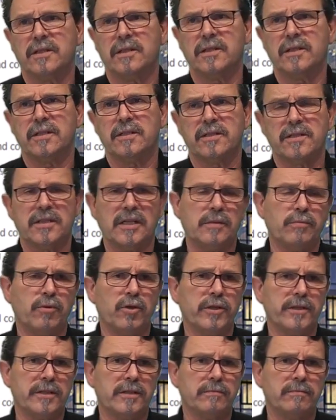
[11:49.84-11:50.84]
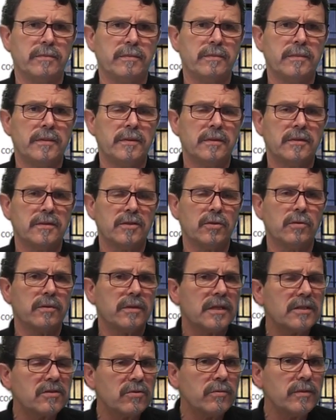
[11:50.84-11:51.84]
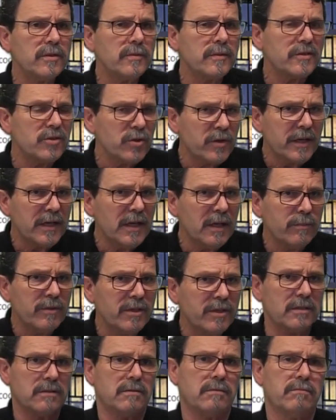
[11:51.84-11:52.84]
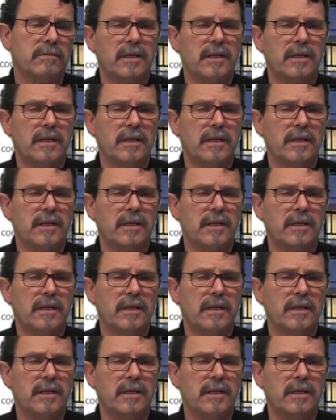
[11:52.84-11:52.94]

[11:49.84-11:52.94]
set point. So that's really, you can limit it.